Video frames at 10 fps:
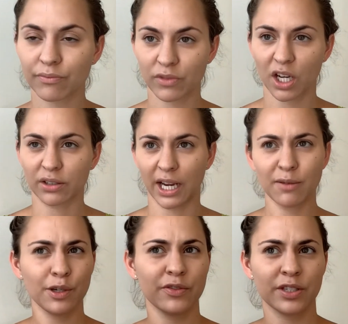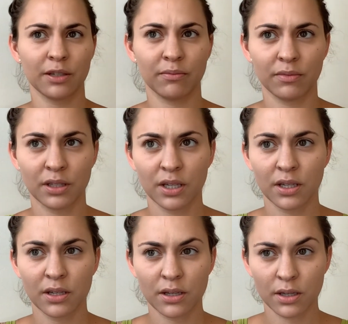Okay, I moved some
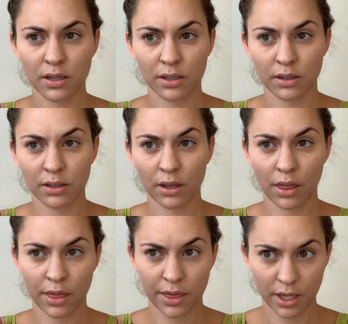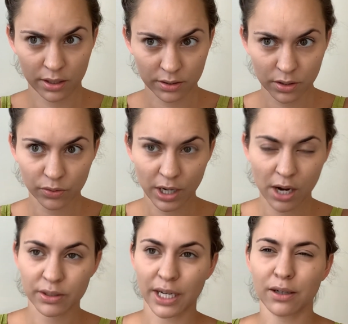things
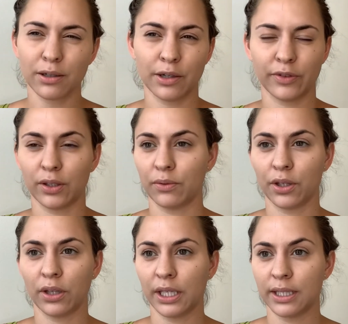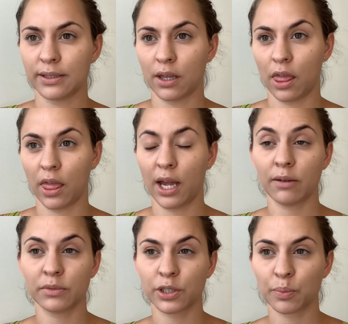around. I don't know if the lighting's that
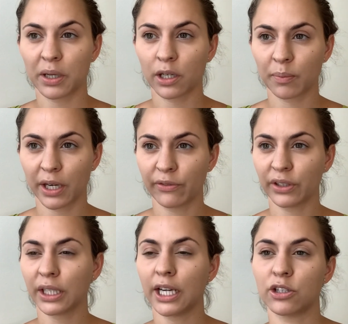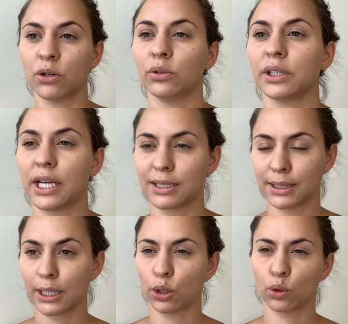much better, but I feel like I don't look as
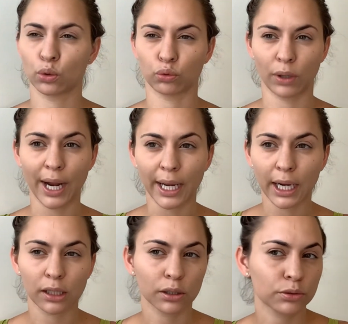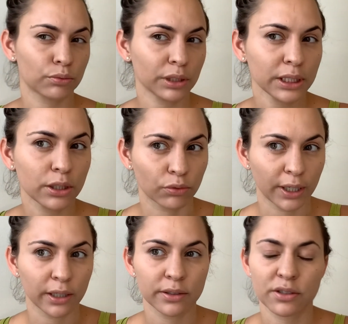like gray. I look really gray
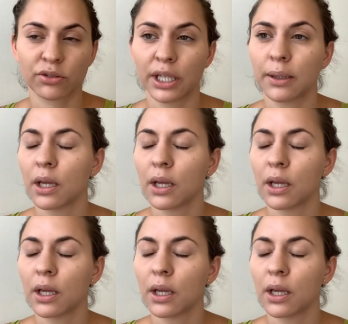on screen.